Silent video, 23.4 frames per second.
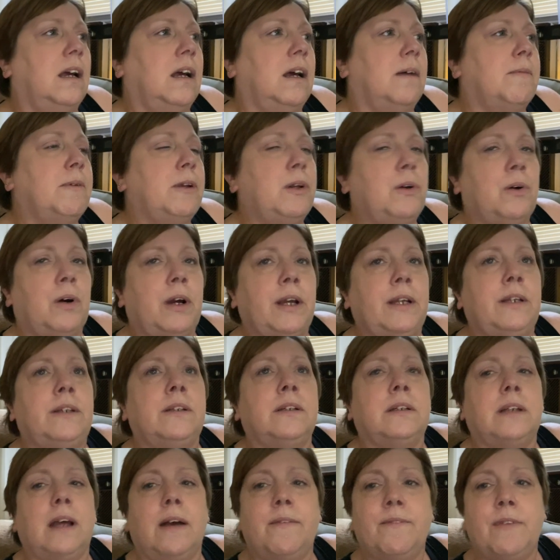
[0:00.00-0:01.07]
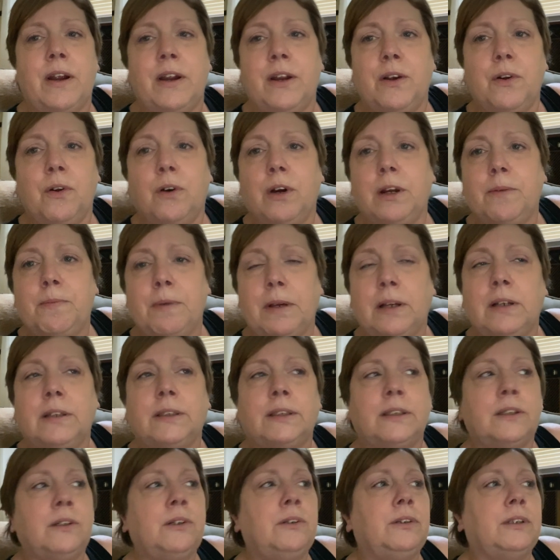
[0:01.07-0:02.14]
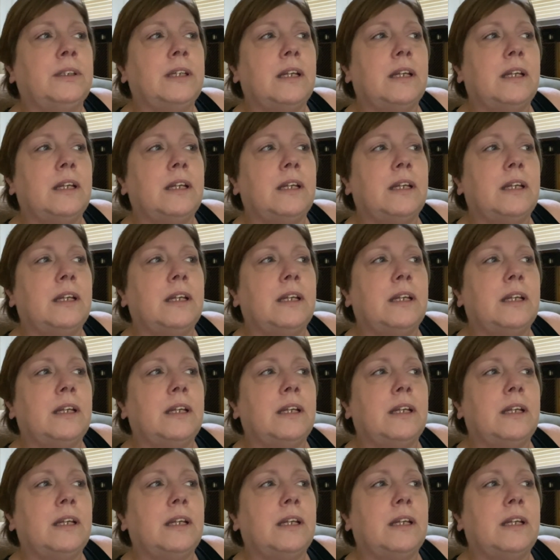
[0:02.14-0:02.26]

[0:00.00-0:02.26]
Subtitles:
I'm annoyed. I'm very annoyed because who's